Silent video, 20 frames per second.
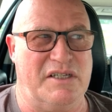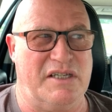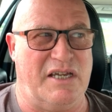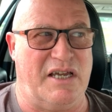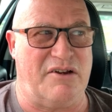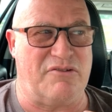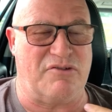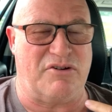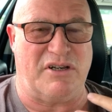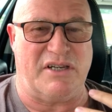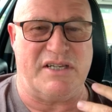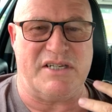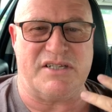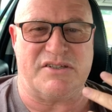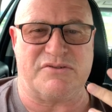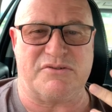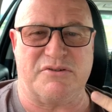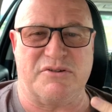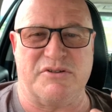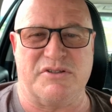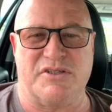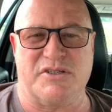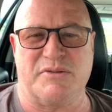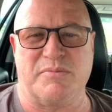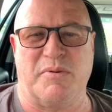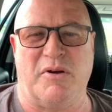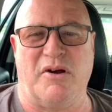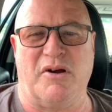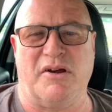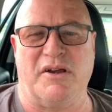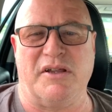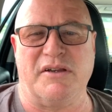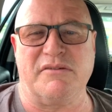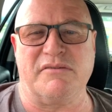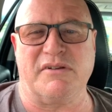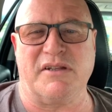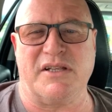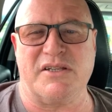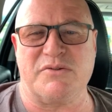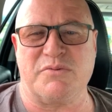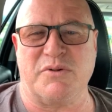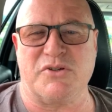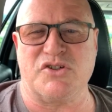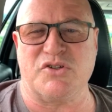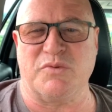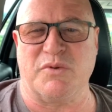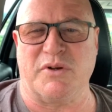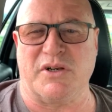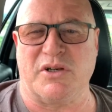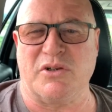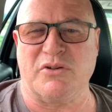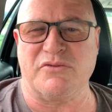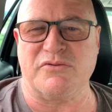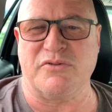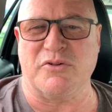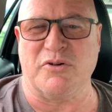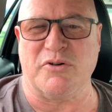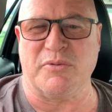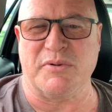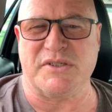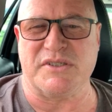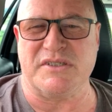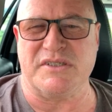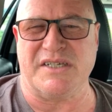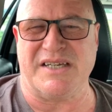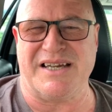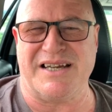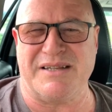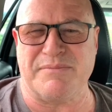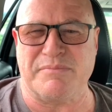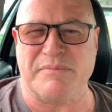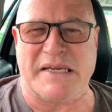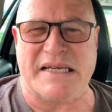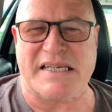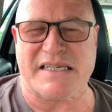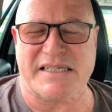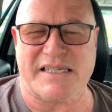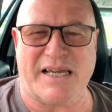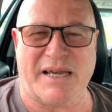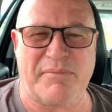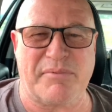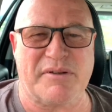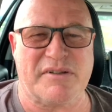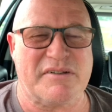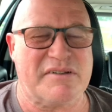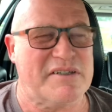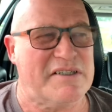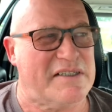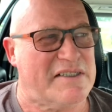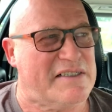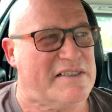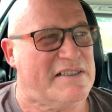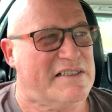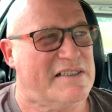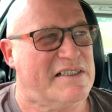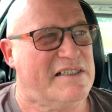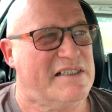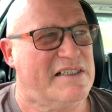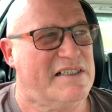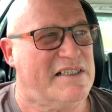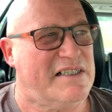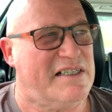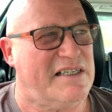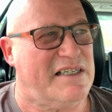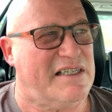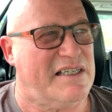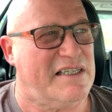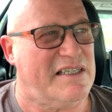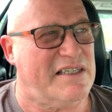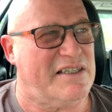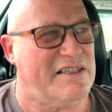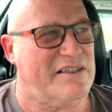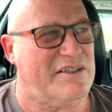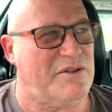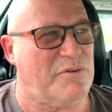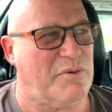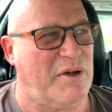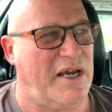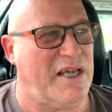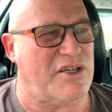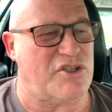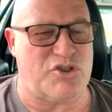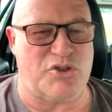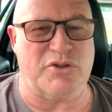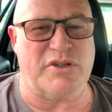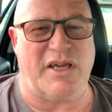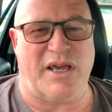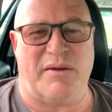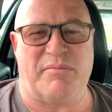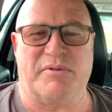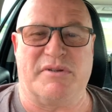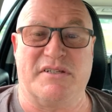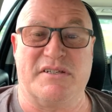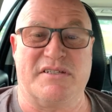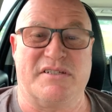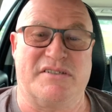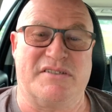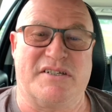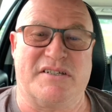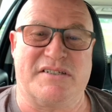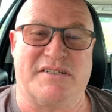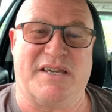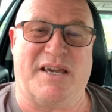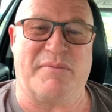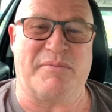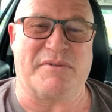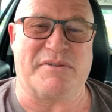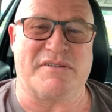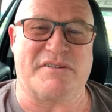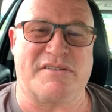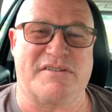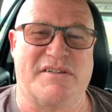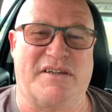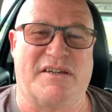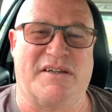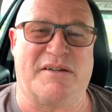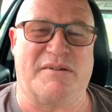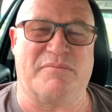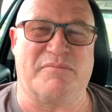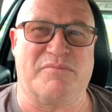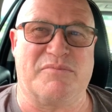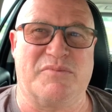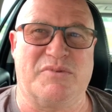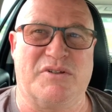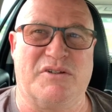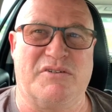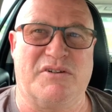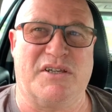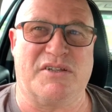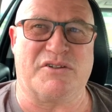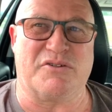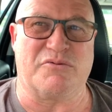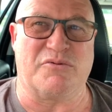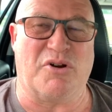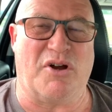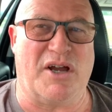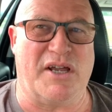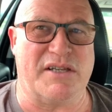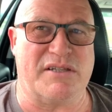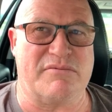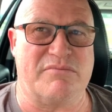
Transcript: a release through the spine. And that's what you want to look for, but you can't make it happen. The way it should happen is it just happens. You get the right